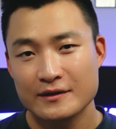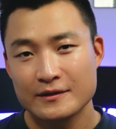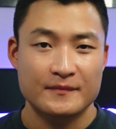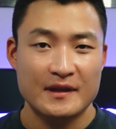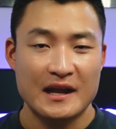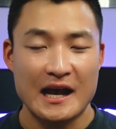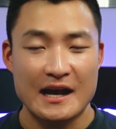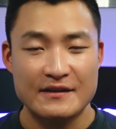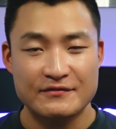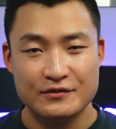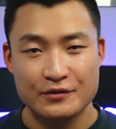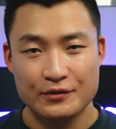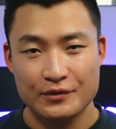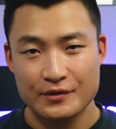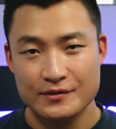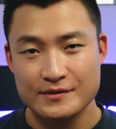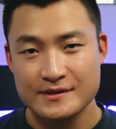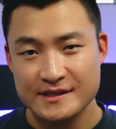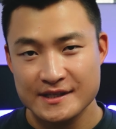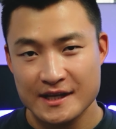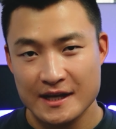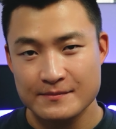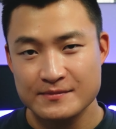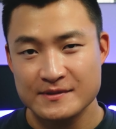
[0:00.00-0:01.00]
After those
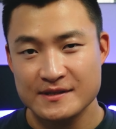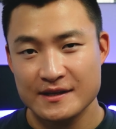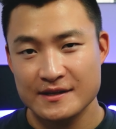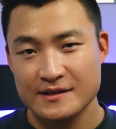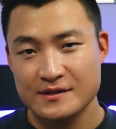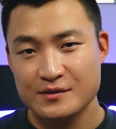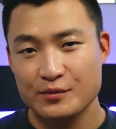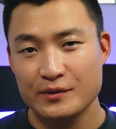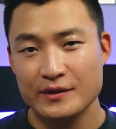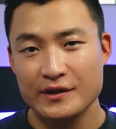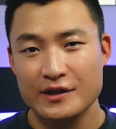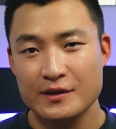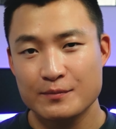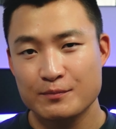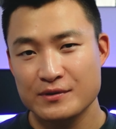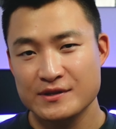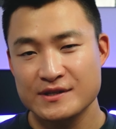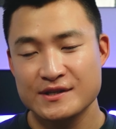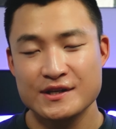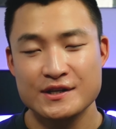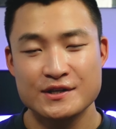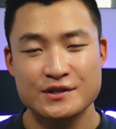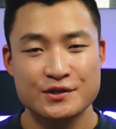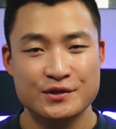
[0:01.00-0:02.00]
steps, it's really the
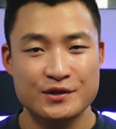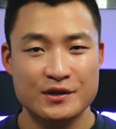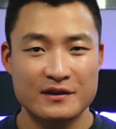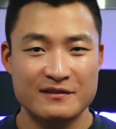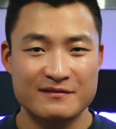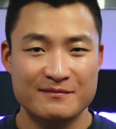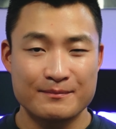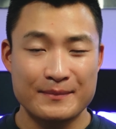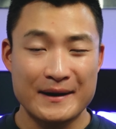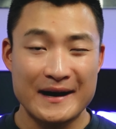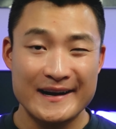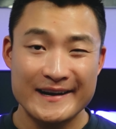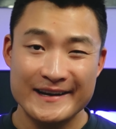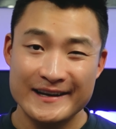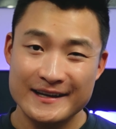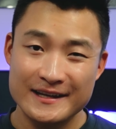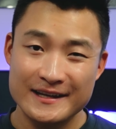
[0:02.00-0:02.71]
procedure of buying